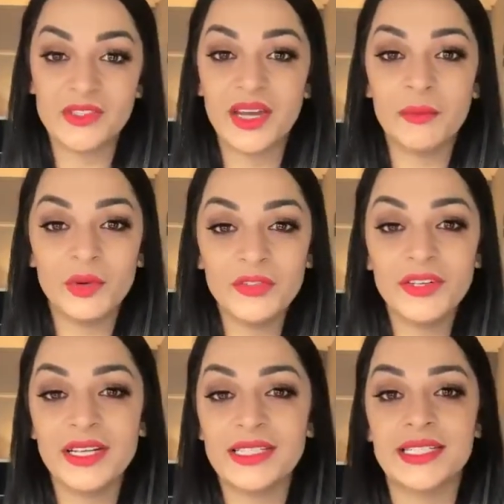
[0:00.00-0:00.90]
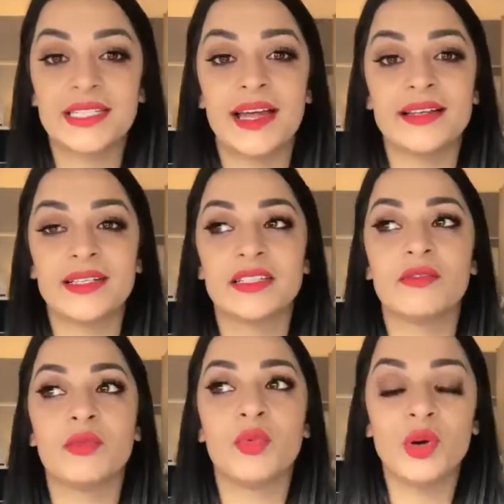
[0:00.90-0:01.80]
You get more of an understanding
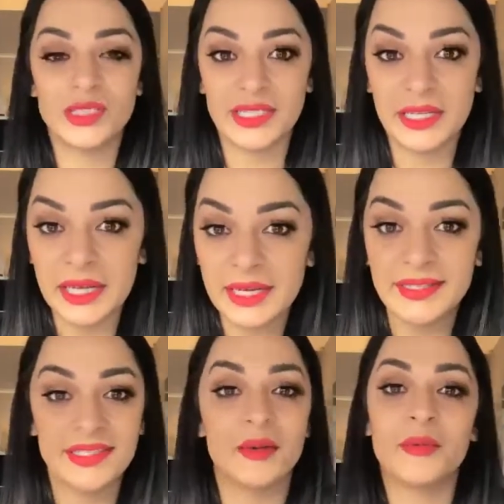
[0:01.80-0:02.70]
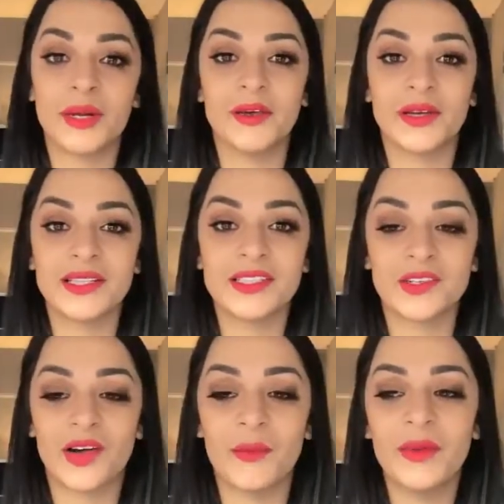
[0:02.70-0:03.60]
of what it is that I'm putting on
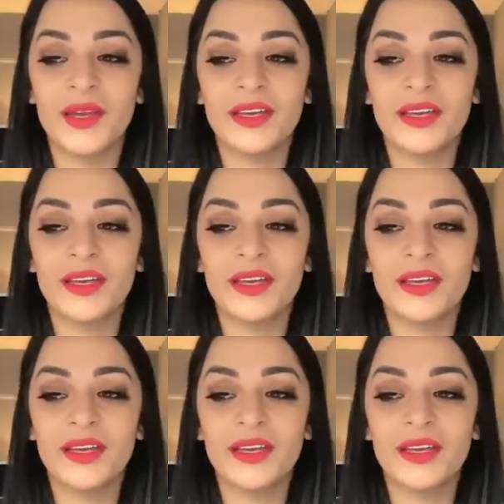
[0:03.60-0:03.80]
Instagram.